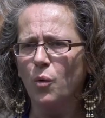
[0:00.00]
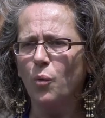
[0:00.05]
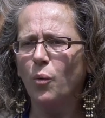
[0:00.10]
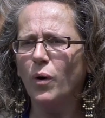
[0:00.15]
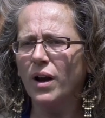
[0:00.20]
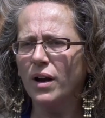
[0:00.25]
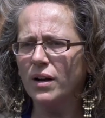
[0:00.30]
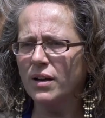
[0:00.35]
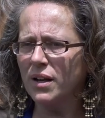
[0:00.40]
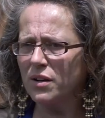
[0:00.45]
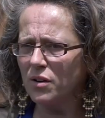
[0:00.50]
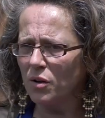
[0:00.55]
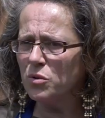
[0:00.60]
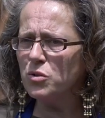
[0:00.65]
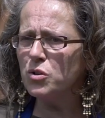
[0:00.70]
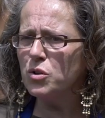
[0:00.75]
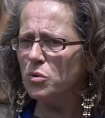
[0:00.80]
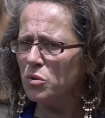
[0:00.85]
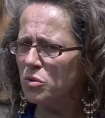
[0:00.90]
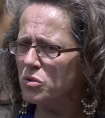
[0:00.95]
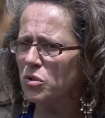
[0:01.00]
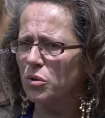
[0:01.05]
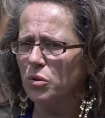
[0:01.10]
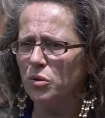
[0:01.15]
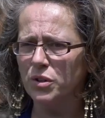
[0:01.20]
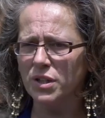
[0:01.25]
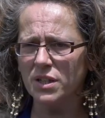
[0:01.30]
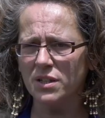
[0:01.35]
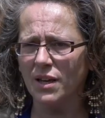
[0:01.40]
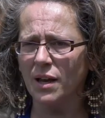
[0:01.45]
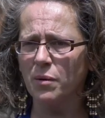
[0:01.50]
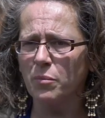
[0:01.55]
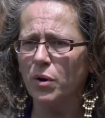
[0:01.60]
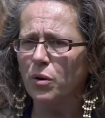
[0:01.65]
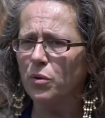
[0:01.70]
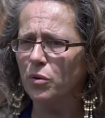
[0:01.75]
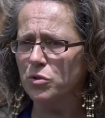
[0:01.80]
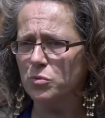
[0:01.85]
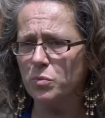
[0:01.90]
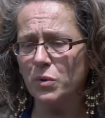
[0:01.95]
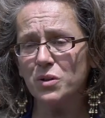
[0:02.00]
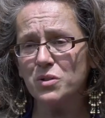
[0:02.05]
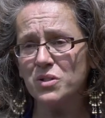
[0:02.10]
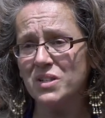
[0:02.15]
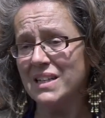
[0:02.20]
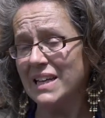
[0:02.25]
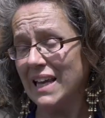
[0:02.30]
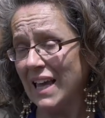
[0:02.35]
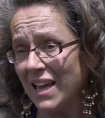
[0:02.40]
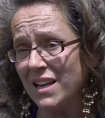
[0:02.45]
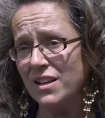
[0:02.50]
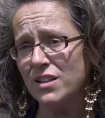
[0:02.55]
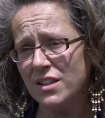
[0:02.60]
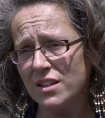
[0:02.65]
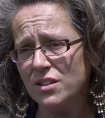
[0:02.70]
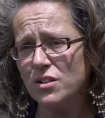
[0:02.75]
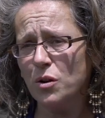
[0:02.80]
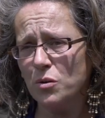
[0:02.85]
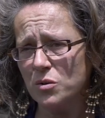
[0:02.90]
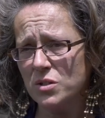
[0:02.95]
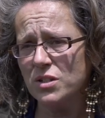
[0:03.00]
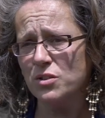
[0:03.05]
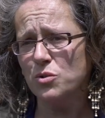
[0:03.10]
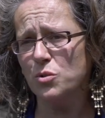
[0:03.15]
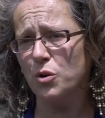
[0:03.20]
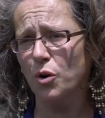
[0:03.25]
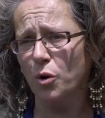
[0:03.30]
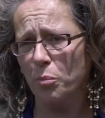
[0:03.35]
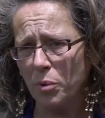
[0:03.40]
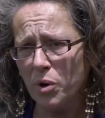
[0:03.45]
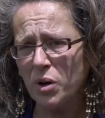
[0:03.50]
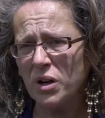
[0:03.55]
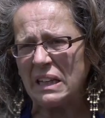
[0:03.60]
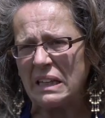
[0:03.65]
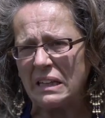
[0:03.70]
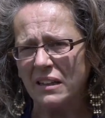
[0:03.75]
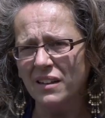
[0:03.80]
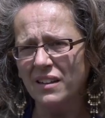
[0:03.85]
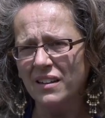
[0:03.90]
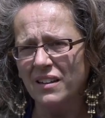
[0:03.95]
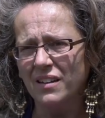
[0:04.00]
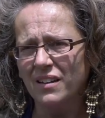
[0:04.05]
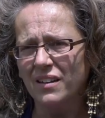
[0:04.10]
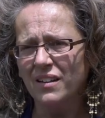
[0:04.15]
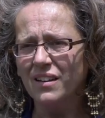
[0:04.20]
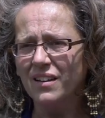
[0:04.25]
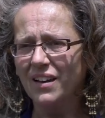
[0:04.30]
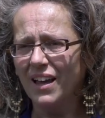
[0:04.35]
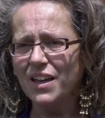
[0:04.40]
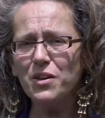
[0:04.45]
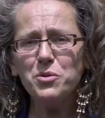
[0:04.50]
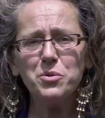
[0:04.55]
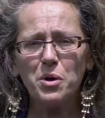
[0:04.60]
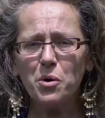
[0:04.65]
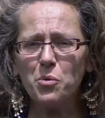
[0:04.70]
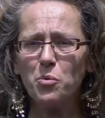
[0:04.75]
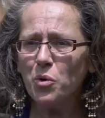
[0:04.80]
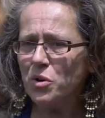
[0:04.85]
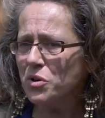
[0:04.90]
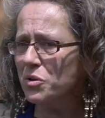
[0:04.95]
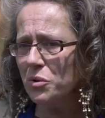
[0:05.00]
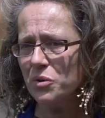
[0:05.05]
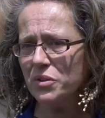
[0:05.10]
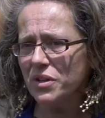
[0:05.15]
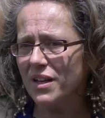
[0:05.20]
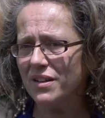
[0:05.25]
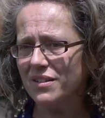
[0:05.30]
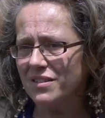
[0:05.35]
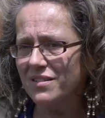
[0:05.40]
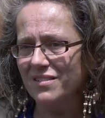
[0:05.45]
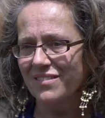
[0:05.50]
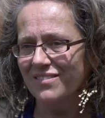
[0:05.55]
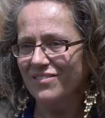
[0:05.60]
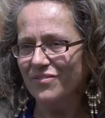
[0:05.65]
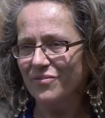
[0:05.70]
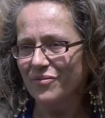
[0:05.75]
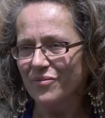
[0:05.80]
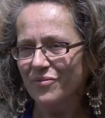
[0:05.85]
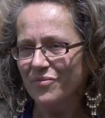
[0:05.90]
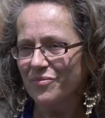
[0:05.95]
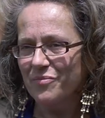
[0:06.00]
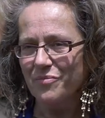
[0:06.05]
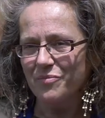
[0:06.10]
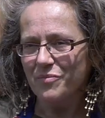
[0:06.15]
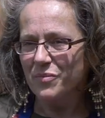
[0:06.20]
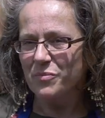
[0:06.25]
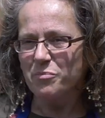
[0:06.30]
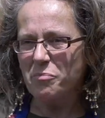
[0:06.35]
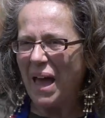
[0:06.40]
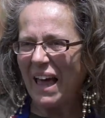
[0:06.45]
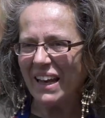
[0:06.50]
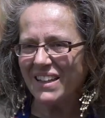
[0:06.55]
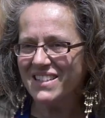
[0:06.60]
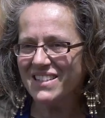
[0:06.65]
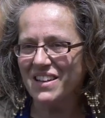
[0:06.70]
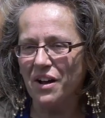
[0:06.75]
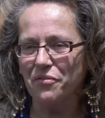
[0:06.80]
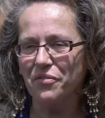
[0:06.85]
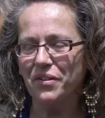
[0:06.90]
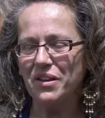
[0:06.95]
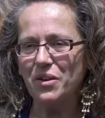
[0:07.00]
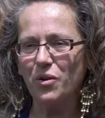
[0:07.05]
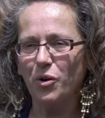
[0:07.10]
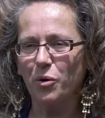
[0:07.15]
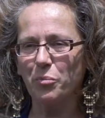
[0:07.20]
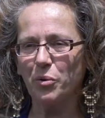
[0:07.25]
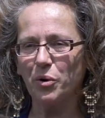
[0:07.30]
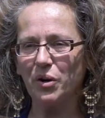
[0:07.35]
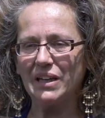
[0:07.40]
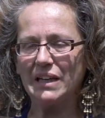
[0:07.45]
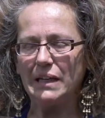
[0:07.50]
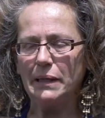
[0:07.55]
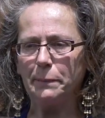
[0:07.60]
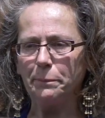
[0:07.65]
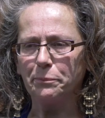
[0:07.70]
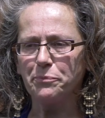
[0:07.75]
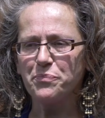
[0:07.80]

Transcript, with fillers: where they don't use all these chemicals because in the end it goes into your body and you don't want all that bad stuff in your body.